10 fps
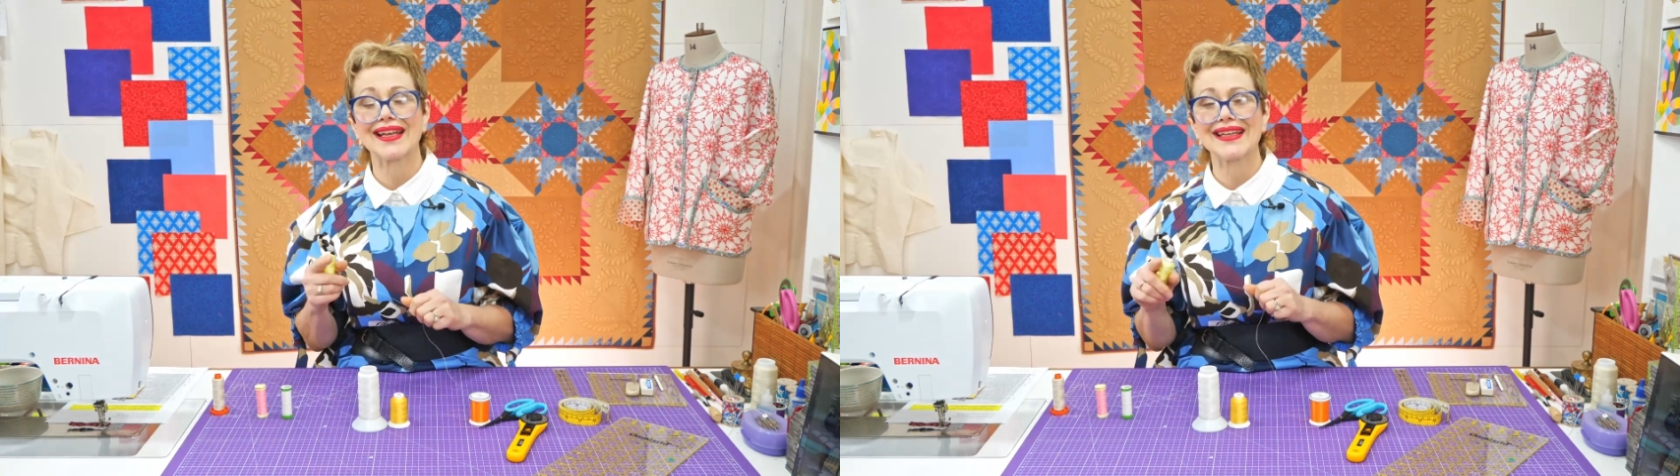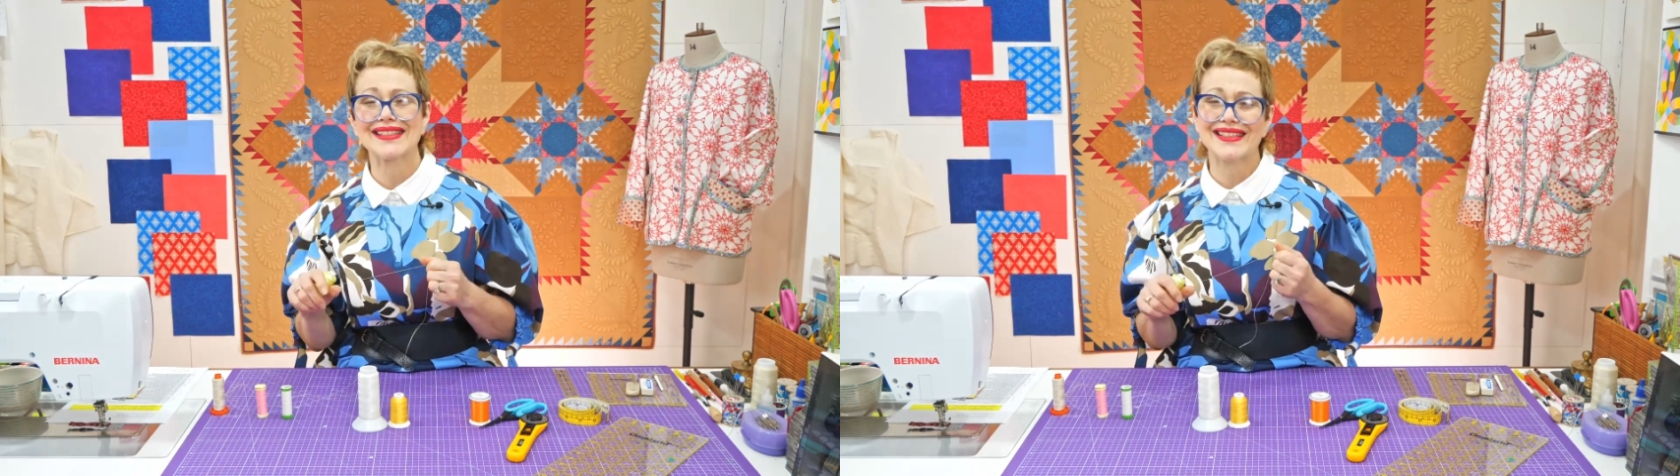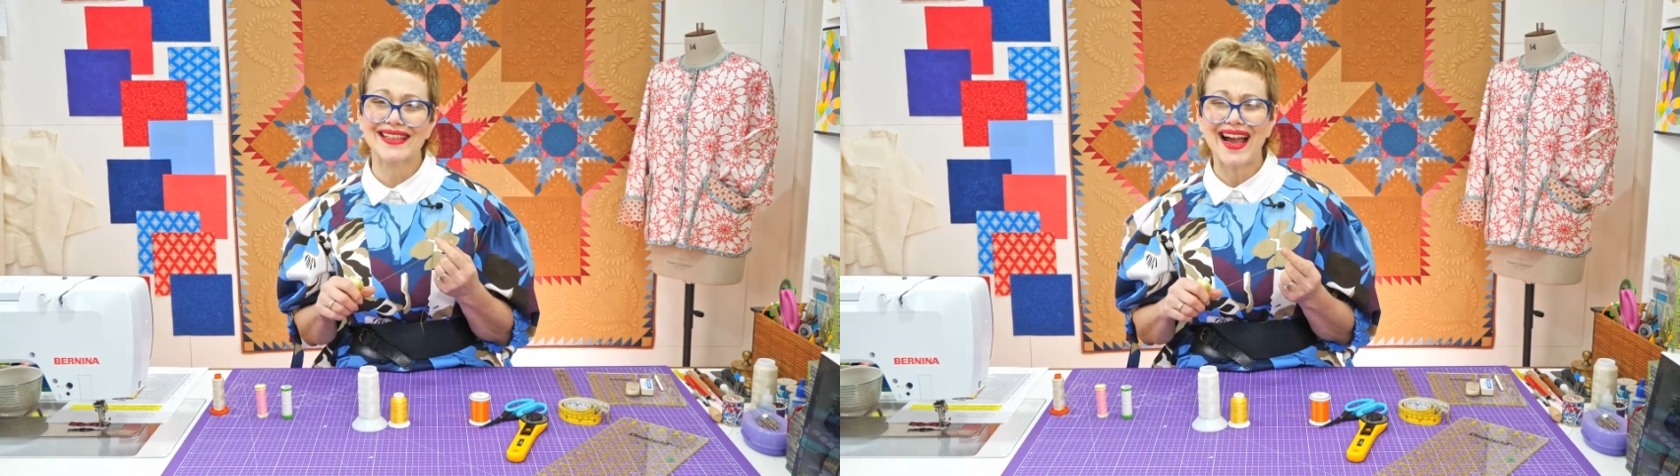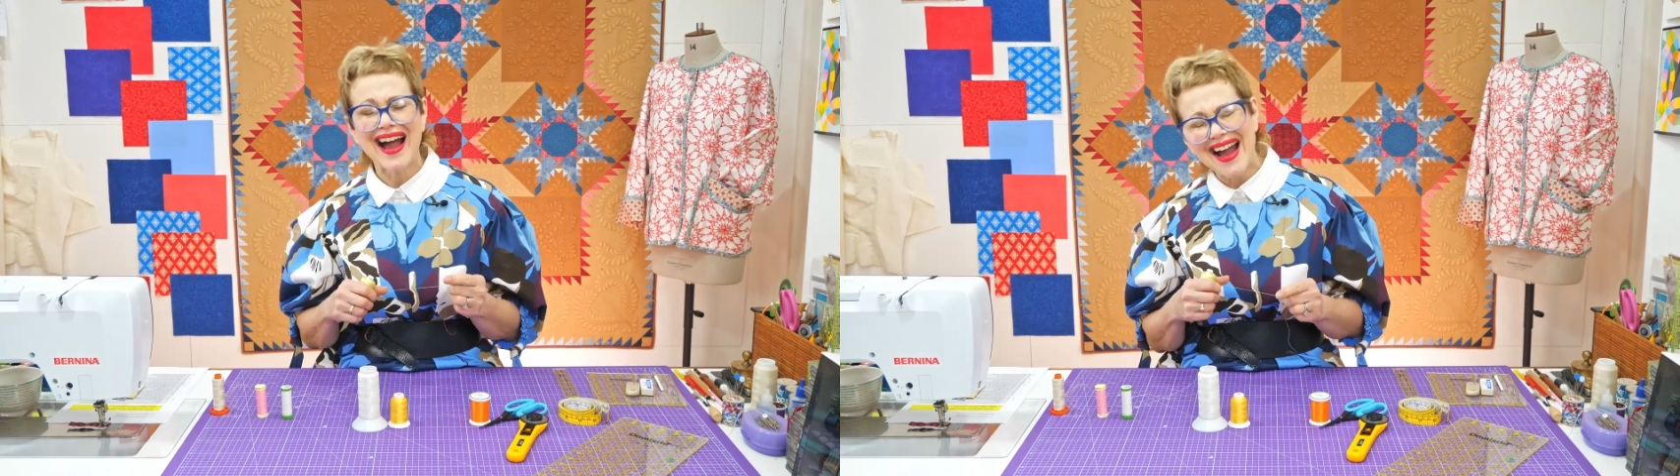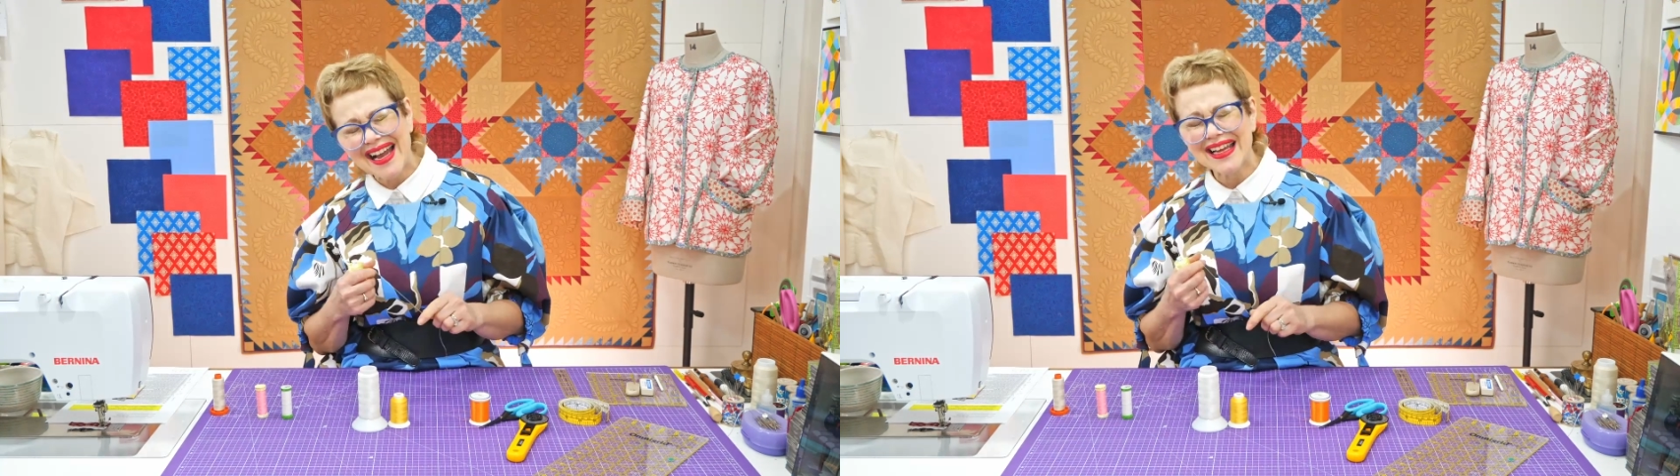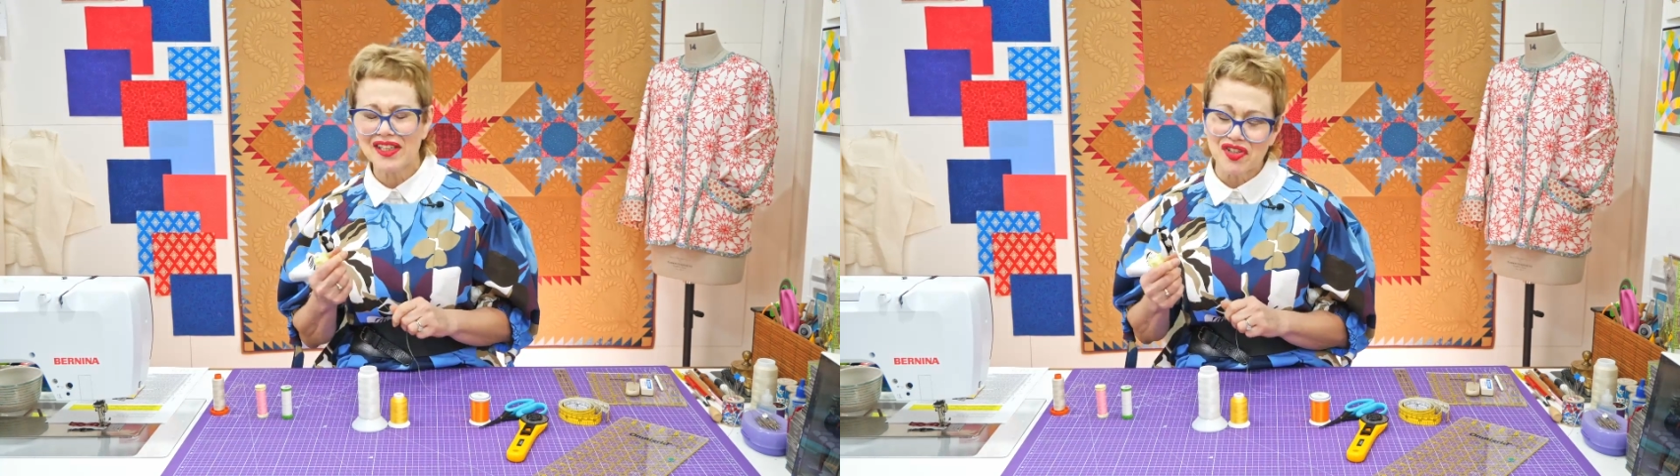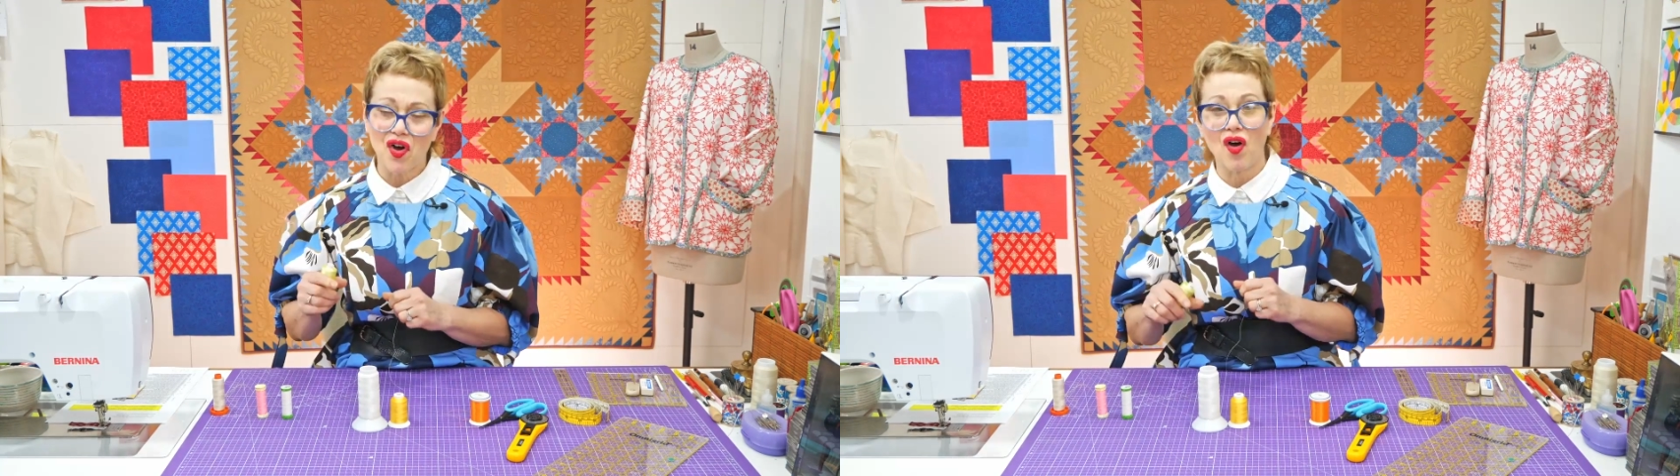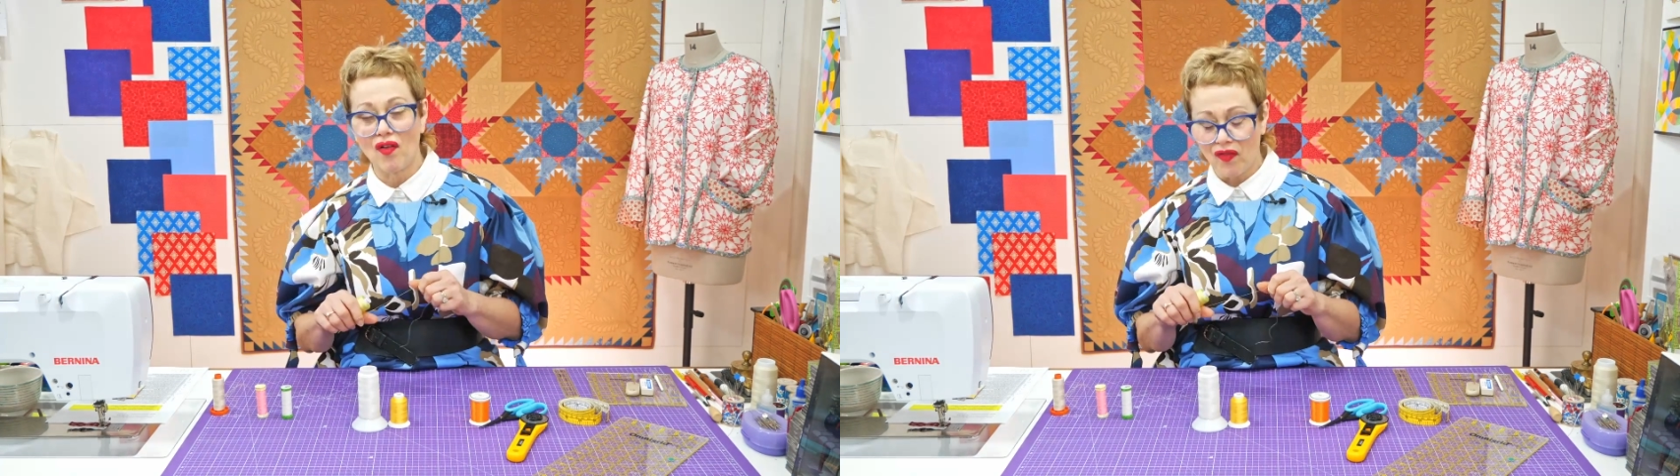and it's kind
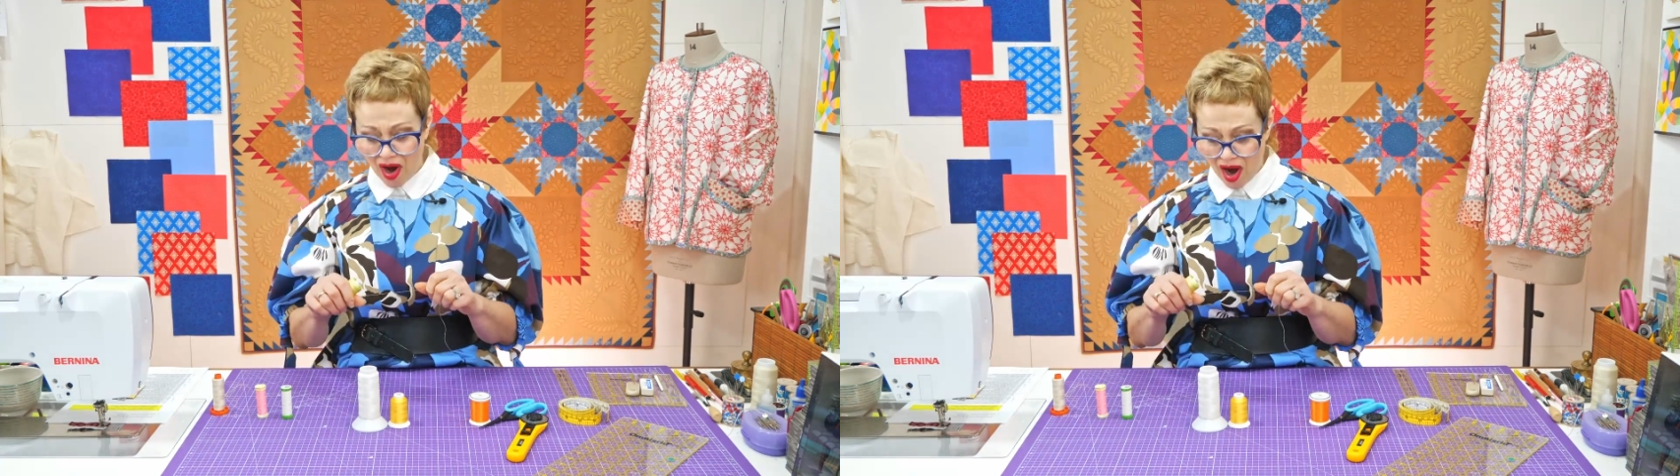of